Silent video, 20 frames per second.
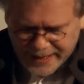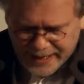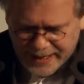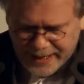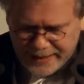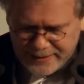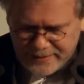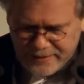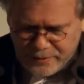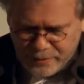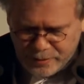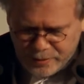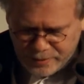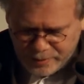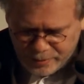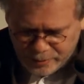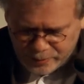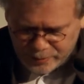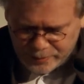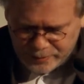at the
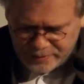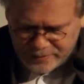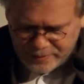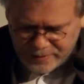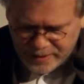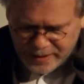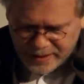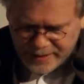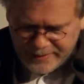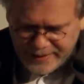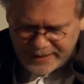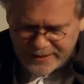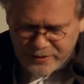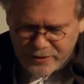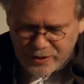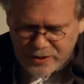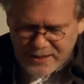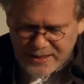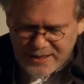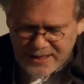thought that
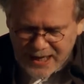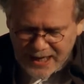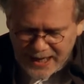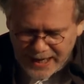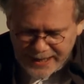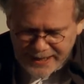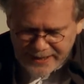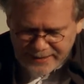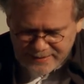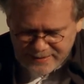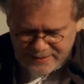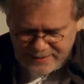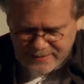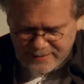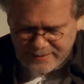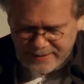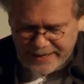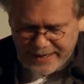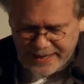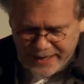the
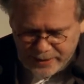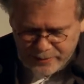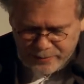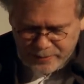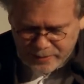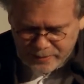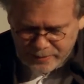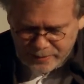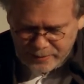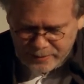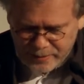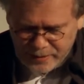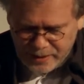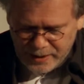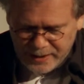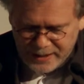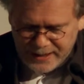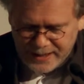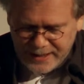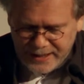slyest error
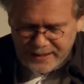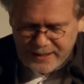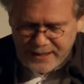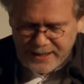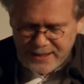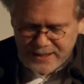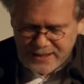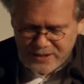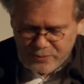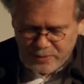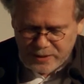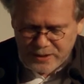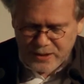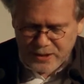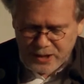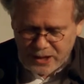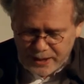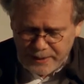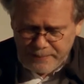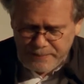in his
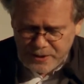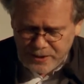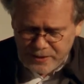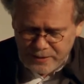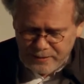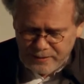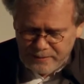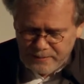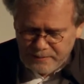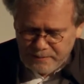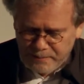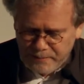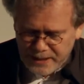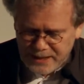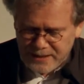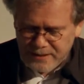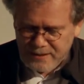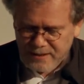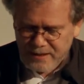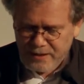transcription
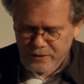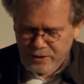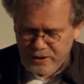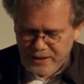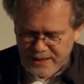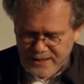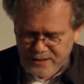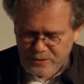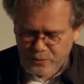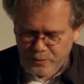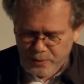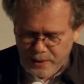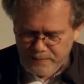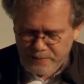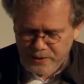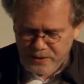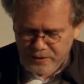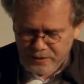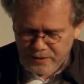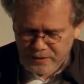means
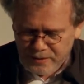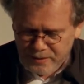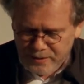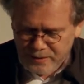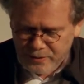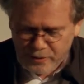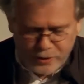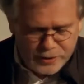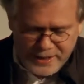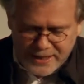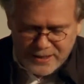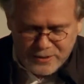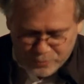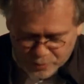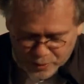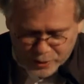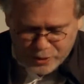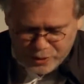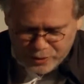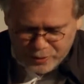the
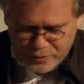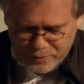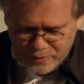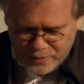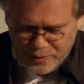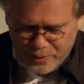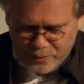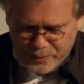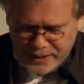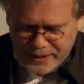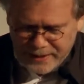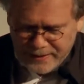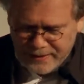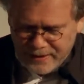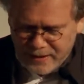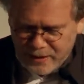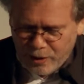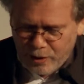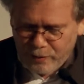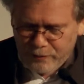destruction
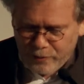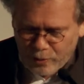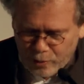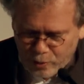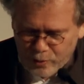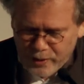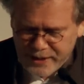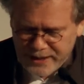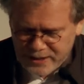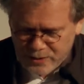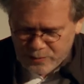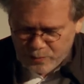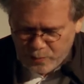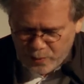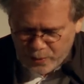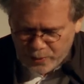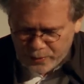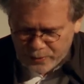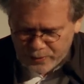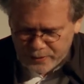of all his
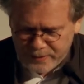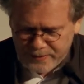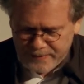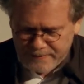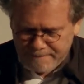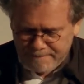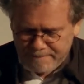work.